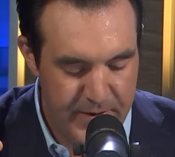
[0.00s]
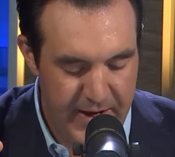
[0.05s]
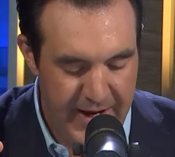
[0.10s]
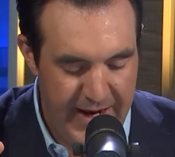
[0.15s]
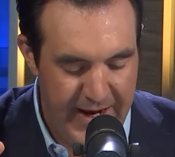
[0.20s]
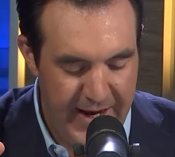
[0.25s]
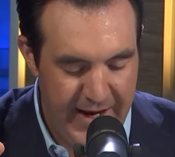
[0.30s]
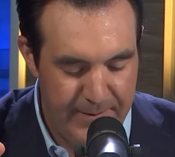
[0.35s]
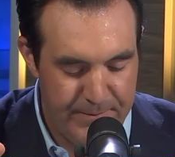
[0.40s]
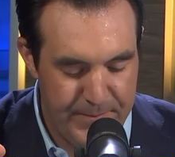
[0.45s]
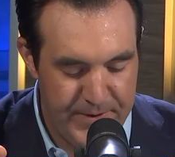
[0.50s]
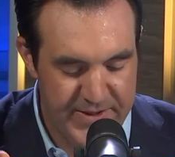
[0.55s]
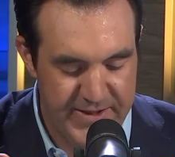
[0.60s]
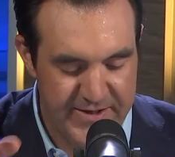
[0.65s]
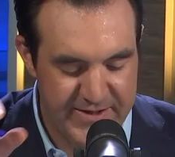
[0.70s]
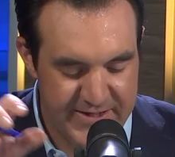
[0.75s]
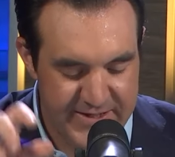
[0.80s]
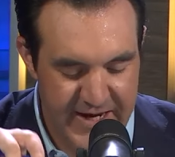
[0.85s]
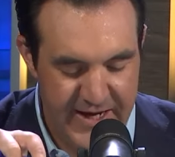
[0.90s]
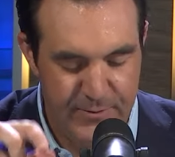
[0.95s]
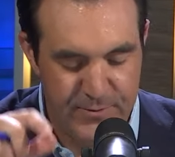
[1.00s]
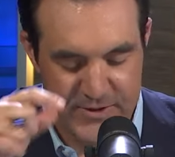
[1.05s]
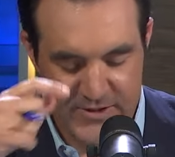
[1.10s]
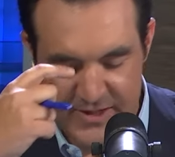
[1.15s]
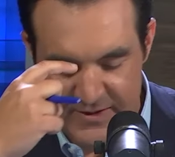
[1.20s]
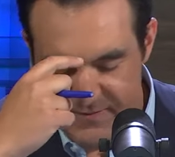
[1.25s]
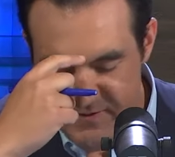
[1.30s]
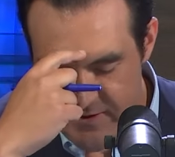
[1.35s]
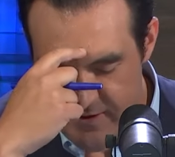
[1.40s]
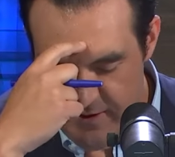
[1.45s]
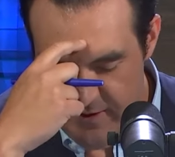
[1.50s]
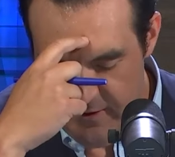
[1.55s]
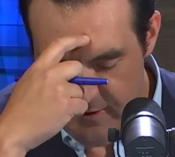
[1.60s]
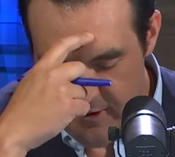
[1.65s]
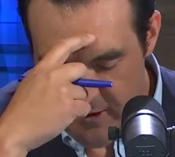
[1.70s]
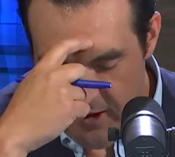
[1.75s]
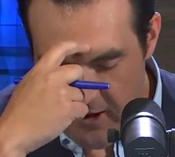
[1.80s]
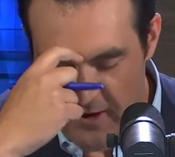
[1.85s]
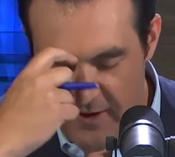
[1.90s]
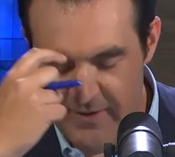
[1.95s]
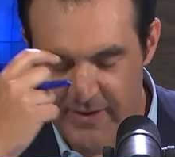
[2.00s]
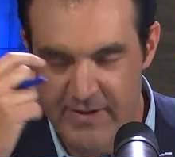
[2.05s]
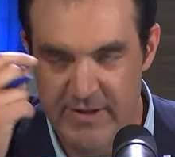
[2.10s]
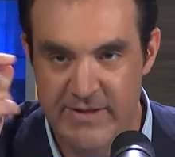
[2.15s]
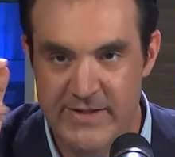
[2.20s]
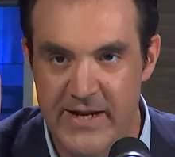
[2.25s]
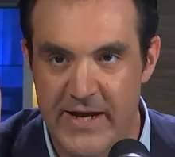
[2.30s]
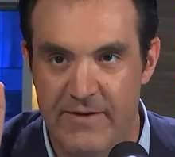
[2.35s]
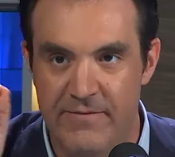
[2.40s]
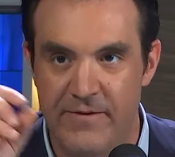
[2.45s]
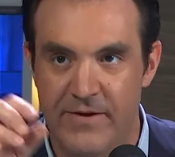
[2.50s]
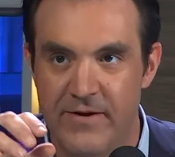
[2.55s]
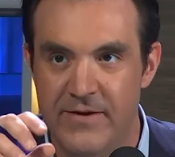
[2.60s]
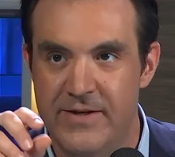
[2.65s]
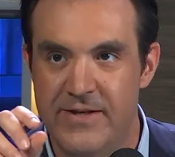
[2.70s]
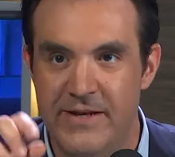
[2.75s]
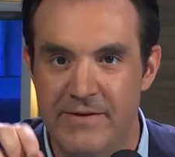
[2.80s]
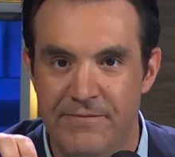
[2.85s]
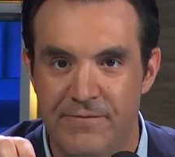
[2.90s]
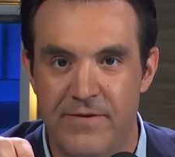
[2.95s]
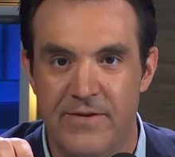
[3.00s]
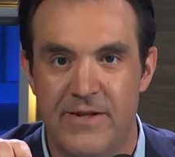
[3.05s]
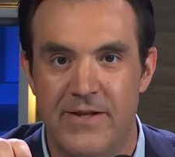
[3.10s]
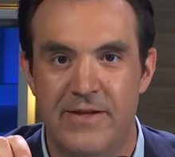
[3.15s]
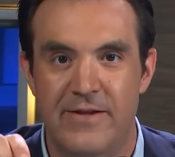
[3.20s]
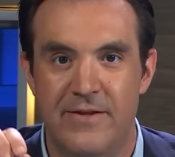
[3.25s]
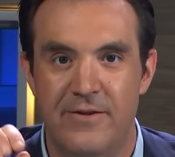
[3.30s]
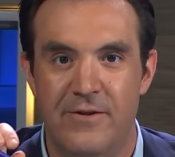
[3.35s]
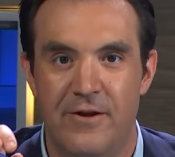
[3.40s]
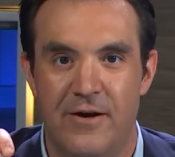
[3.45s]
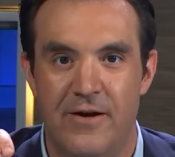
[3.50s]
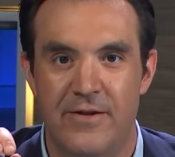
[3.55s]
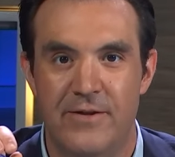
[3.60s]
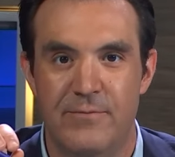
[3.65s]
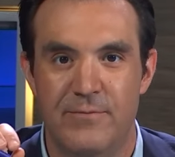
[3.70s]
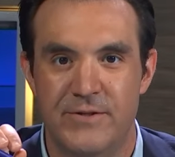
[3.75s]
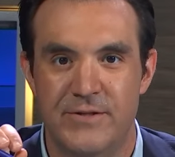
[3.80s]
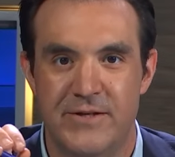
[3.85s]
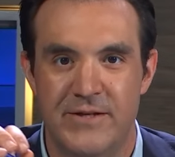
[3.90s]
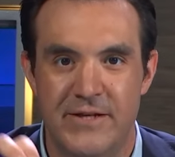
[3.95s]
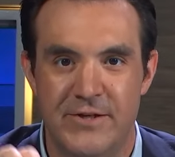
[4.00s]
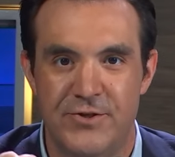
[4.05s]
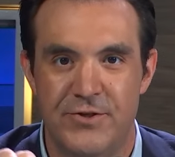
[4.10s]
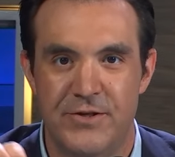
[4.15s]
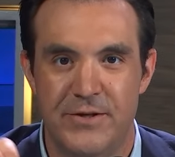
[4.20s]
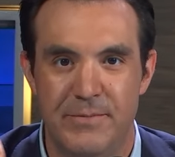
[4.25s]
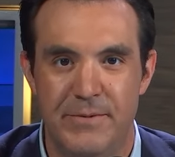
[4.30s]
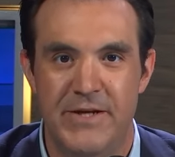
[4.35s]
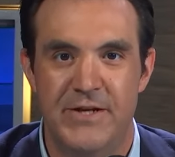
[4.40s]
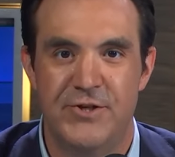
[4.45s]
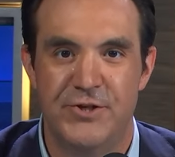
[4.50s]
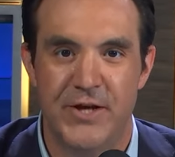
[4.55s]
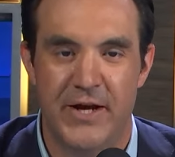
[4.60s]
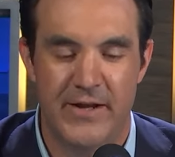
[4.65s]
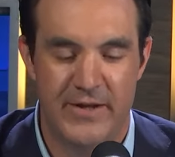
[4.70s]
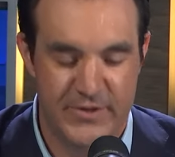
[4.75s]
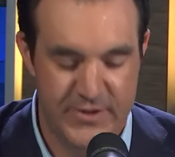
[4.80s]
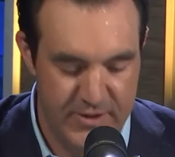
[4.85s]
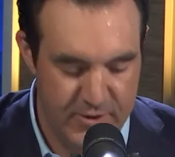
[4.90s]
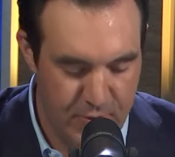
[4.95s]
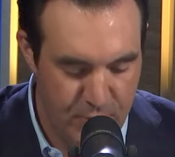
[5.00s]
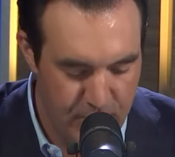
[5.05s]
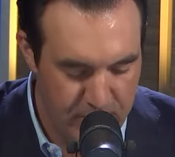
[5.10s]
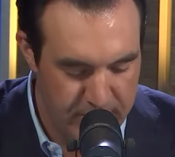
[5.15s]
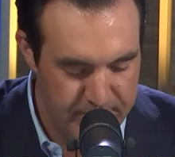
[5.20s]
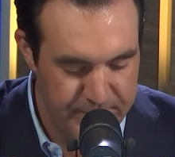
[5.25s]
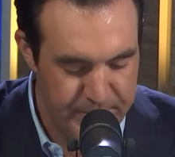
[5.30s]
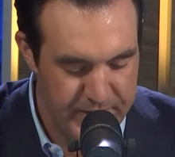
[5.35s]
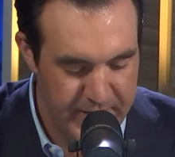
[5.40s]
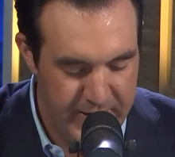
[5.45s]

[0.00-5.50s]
But the stay was lifted on a law that is now very different than the law that was initially being challenged in court.